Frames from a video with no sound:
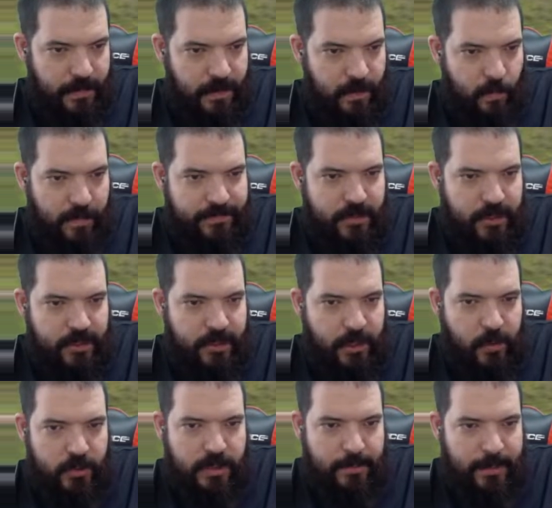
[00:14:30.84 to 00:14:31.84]
We've just
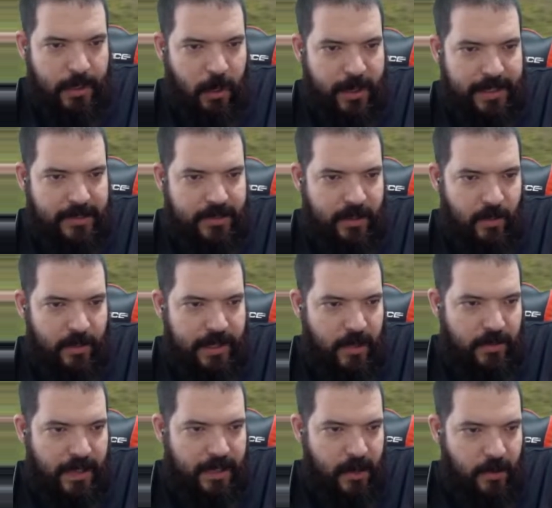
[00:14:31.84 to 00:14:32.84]
used the blind, so we know
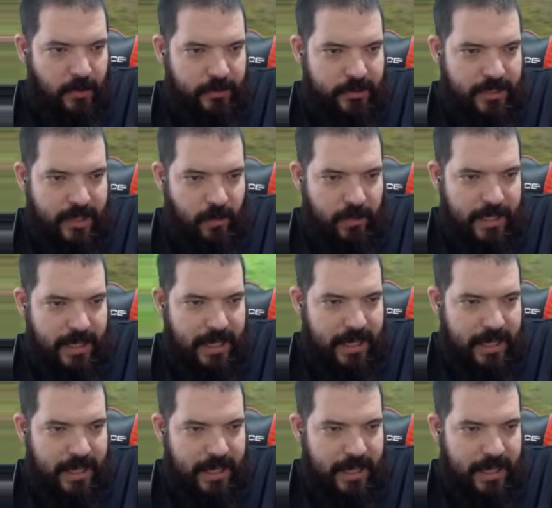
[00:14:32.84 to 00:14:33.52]
they can't steal the